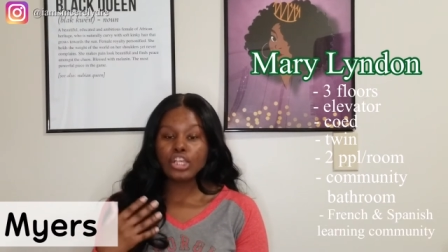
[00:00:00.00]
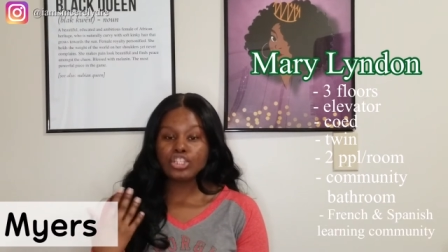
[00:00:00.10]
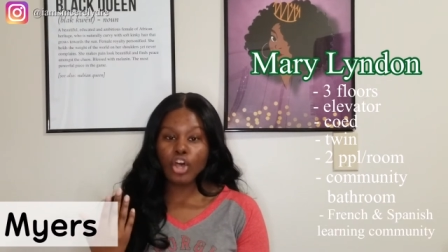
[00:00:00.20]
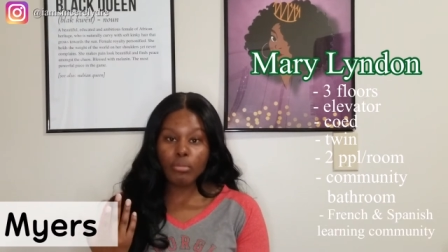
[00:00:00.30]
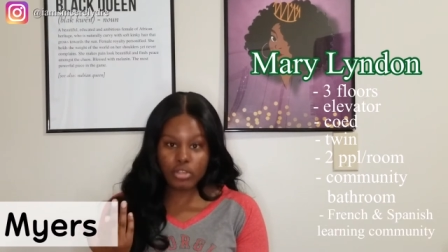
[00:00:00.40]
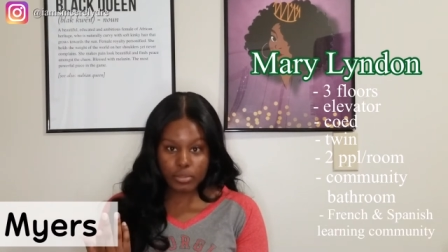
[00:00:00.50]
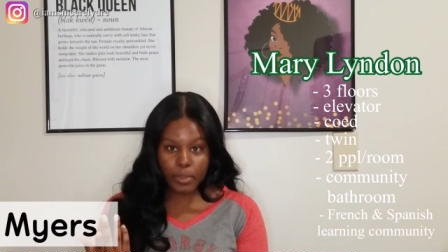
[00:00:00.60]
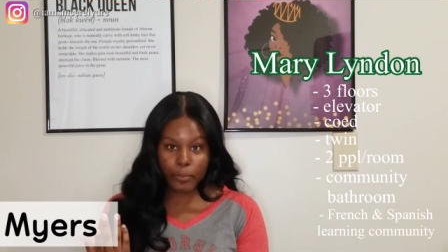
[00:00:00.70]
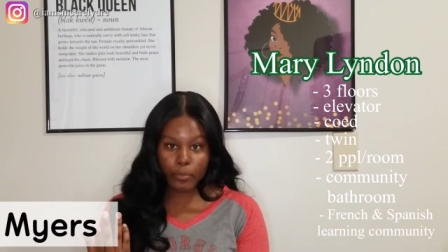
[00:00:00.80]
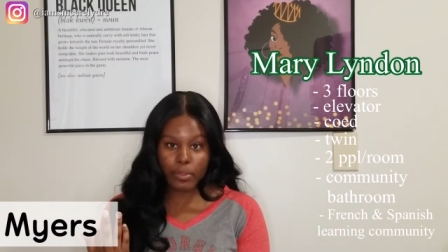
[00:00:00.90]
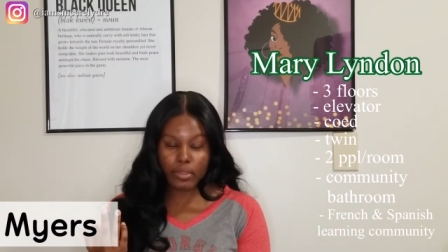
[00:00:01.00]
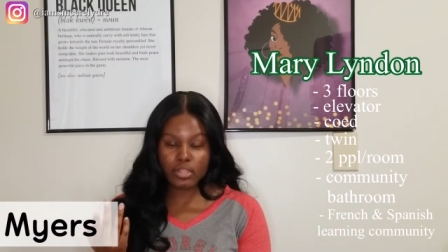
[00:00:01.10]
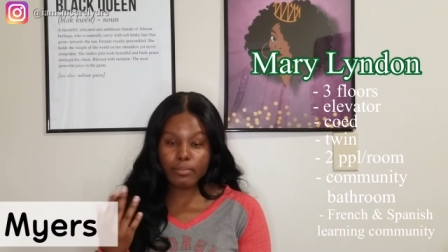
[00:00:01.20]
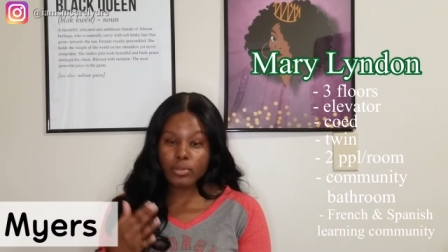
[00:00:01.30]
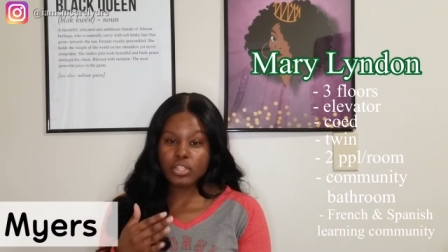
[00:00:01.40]
So most people be
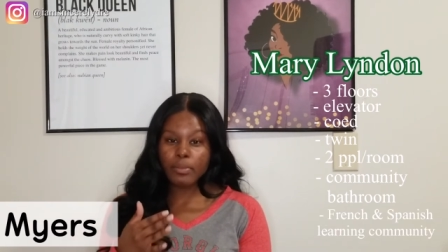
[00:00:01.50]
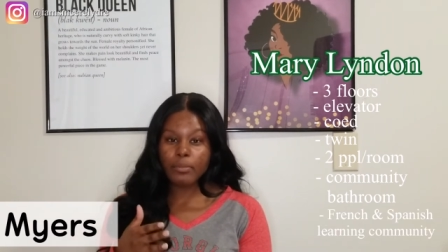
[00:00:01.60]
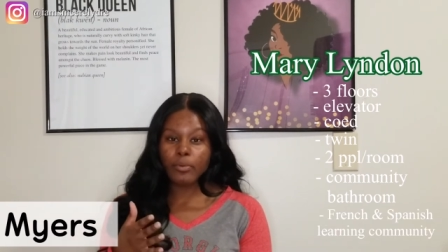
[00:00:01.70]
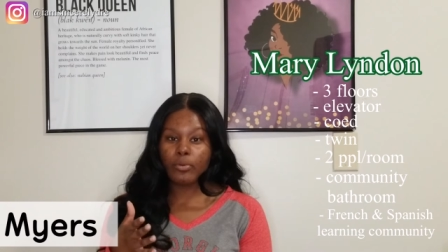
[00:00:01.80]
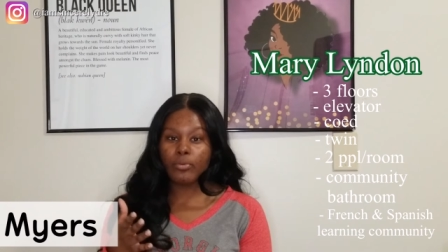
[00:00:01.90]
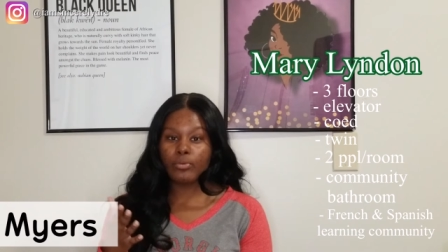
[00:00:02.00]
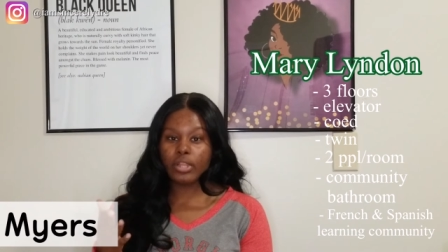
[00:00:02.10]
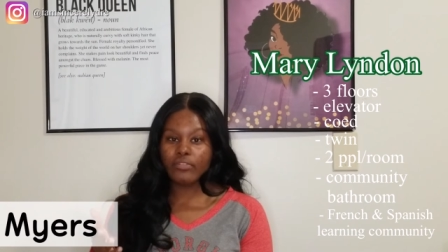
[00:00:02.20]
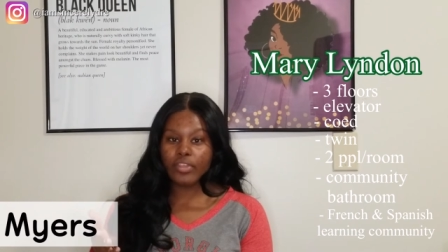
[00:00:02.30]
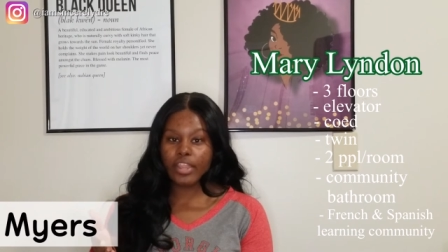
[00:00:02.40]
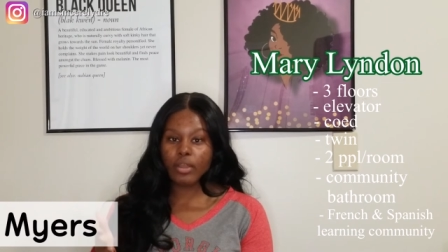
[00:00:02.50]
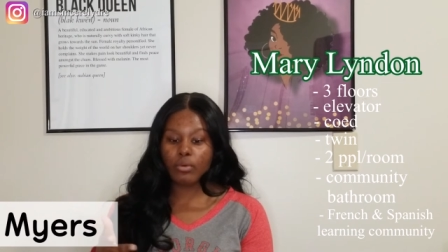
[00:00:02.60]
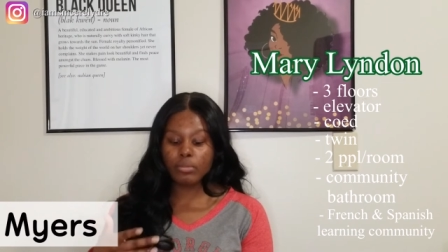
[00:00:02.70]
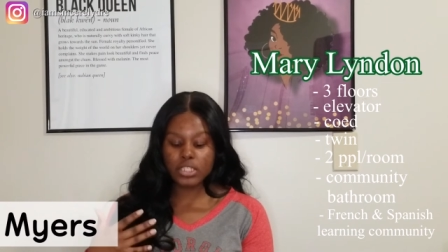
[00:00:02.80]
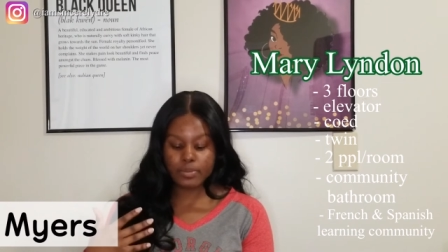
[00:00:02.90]
most people who live in there
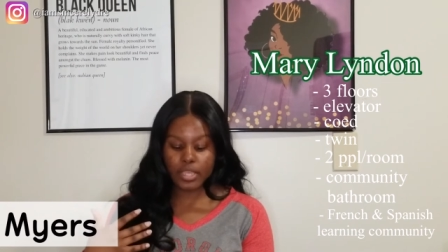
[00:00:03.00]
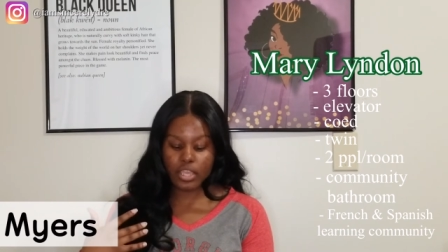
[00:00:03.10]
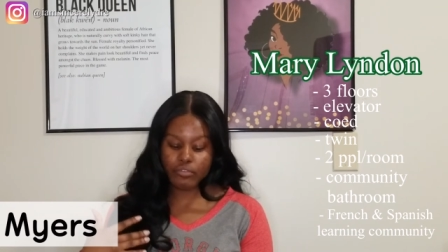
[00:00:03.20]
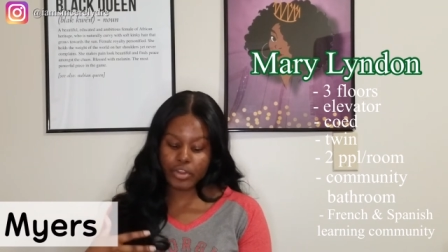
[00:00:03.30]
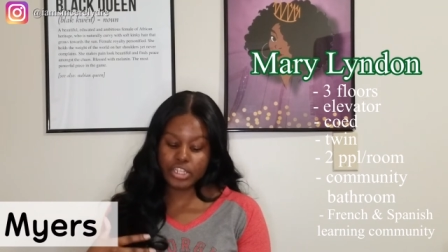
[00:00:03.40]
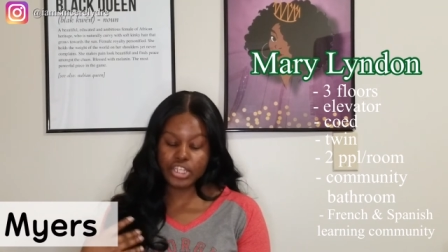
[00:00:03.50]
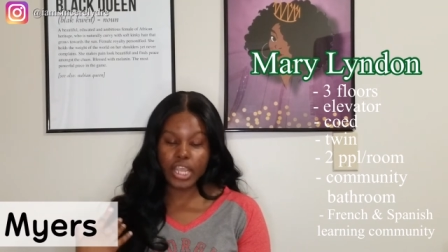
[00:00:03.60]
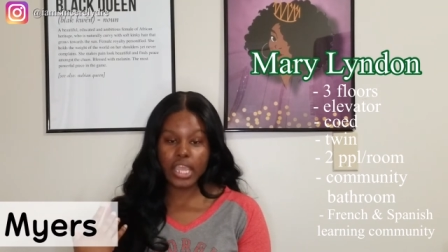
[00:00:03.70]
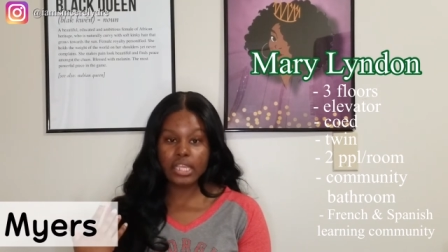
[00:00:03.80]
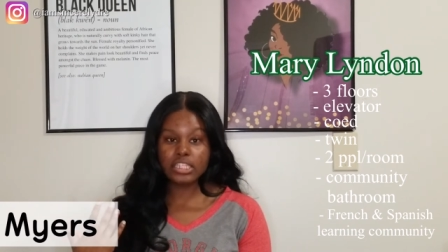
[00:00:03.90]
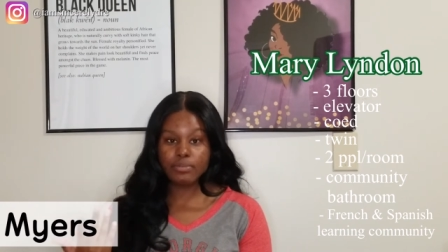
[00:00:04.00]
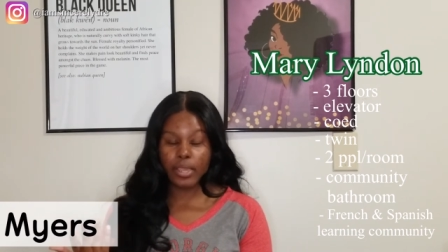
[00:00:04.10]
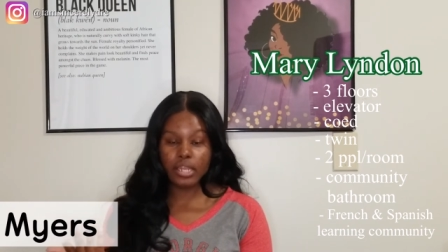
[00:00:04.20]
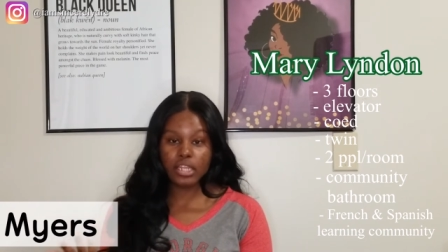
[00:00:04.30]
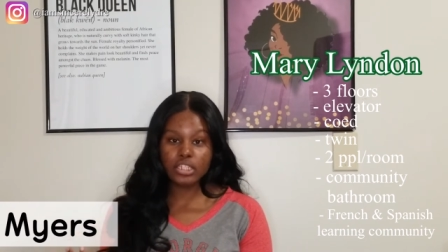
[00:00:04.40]
will be speaking French and
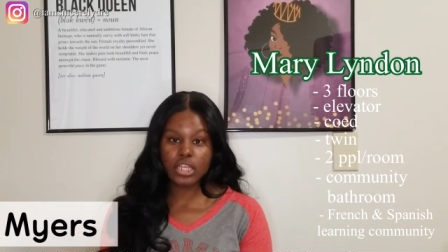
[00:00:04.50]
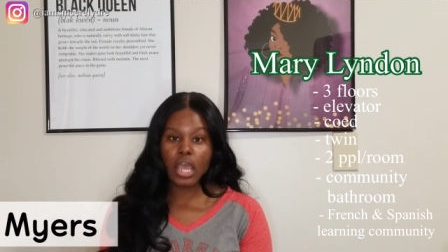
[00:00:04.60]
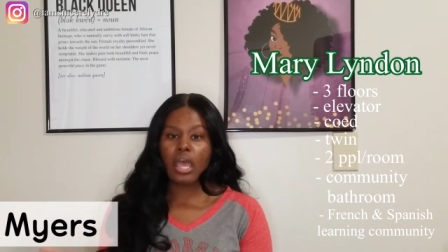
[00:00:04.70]
Spanish.